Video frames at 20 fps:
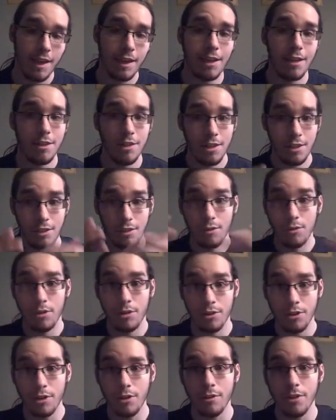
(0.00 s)
And I think you
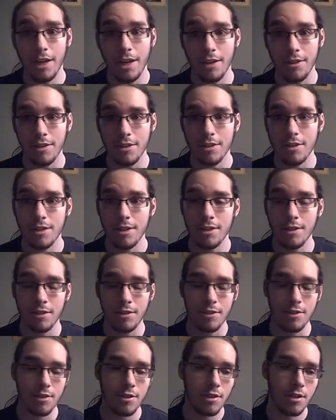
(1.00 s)
all know how this
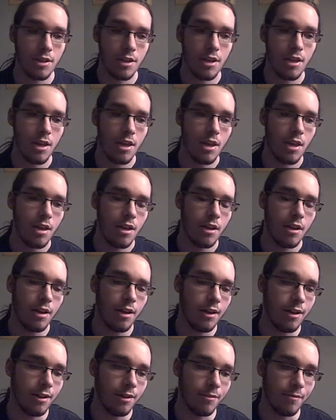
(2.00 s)
ends.
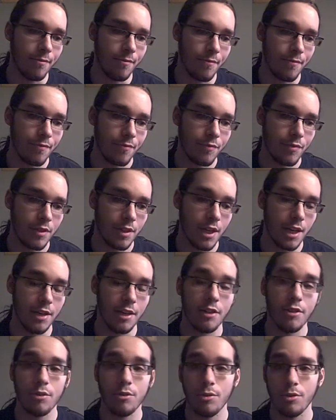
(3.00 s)

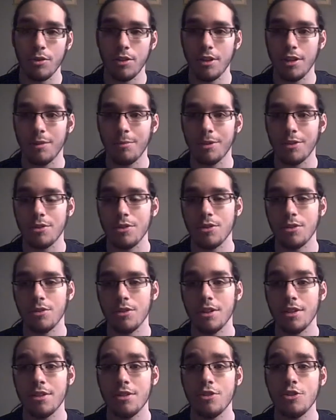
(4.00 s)
Another cool thing about the
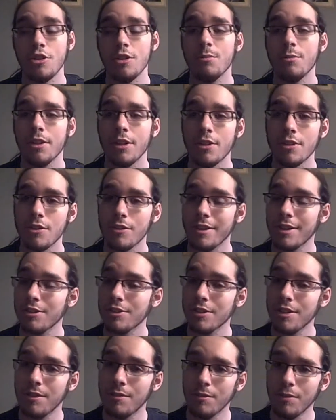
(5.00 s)
story is gym leaders are
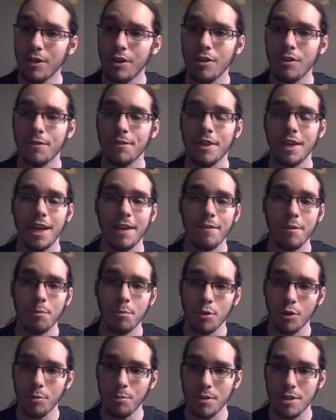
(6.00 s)
actually involved. They have a
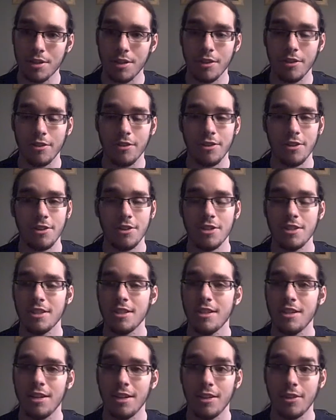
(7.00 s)
purpose other than just
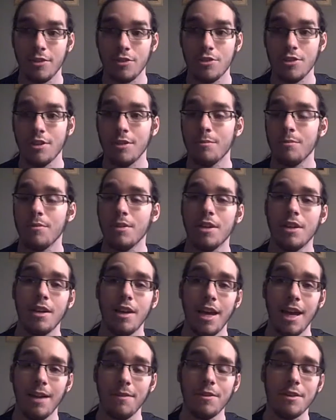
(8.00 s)
sitting in their gym.
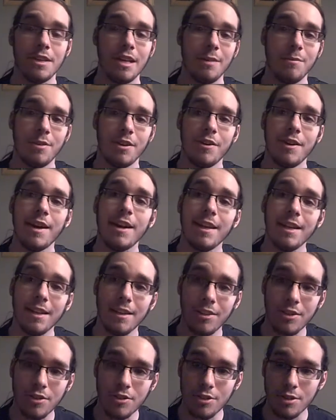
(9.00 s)
Half the time they're not
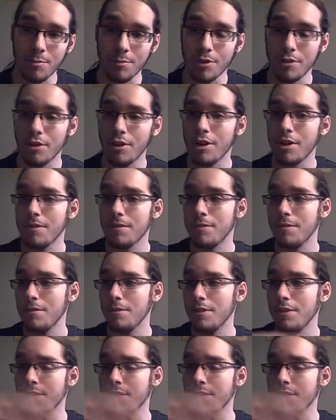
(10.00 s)
in the gym. They're off,